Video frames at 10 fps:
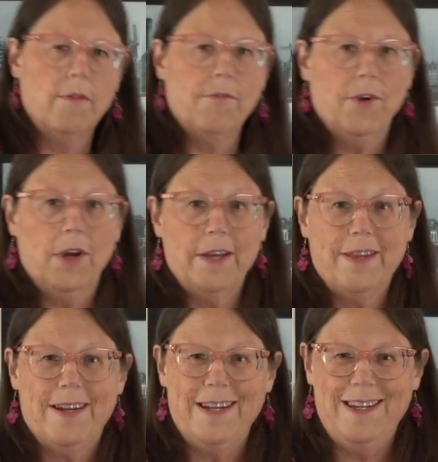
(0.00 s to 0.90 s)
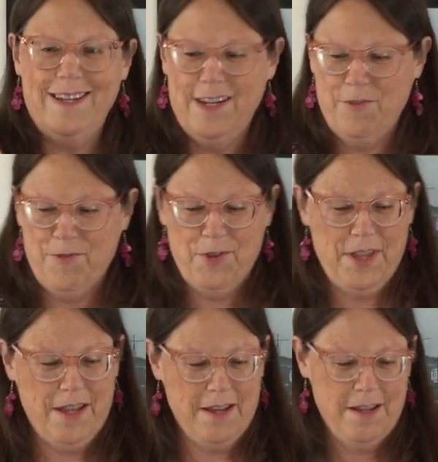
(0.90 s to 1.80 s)
forgot that I needed it for
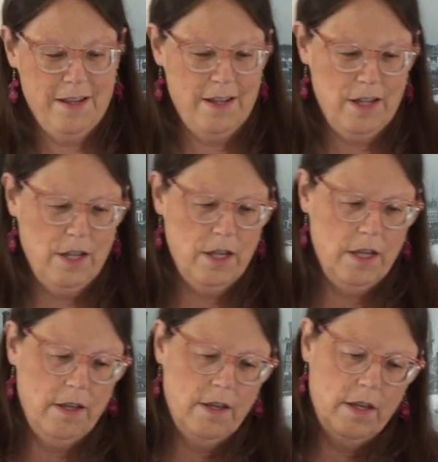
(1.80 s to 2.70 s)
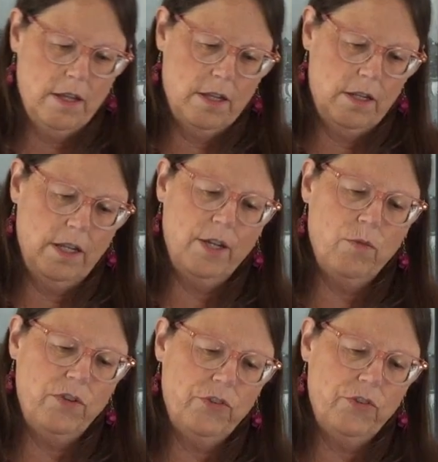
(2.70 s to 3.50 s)
the liquid